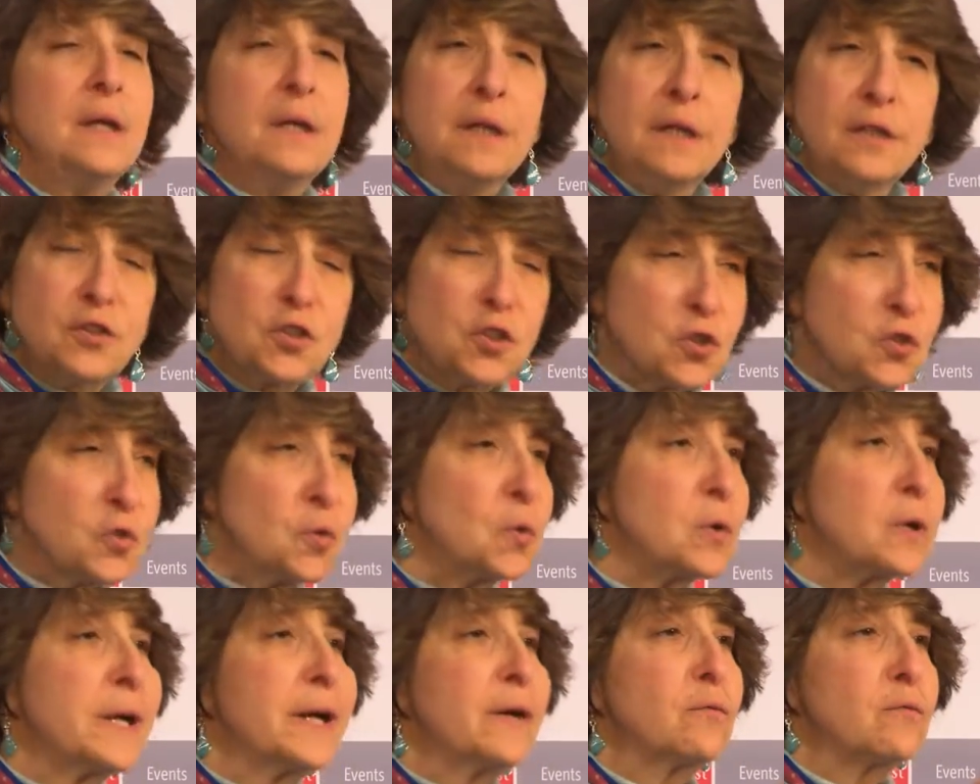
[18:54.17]

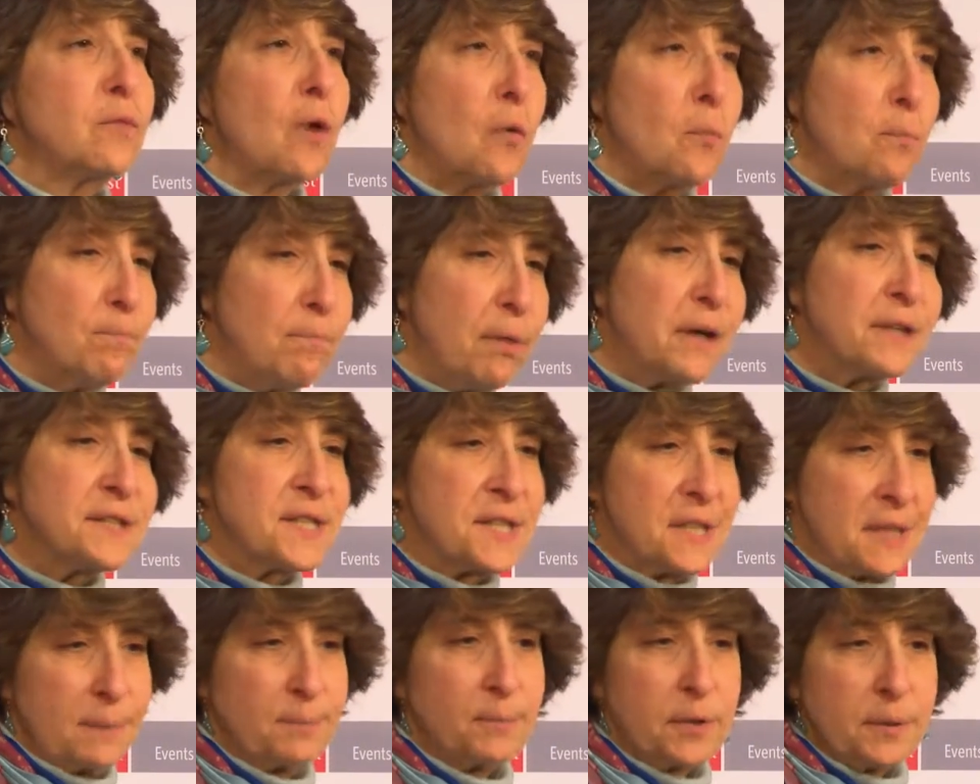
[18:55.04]
ensuring
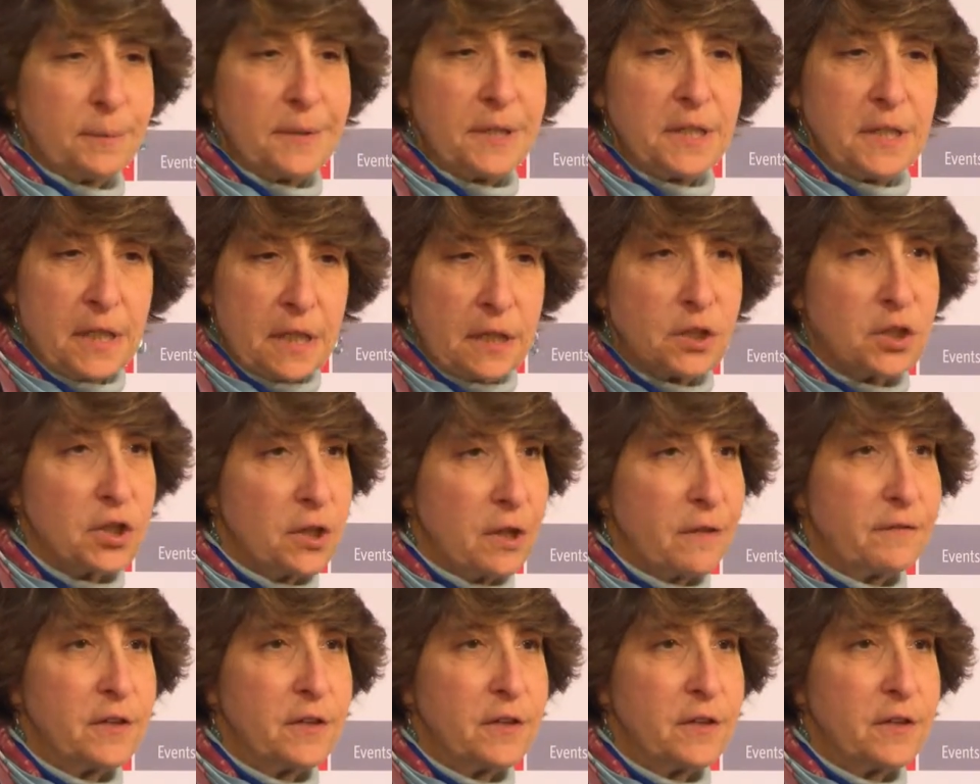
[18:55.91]
robust implementation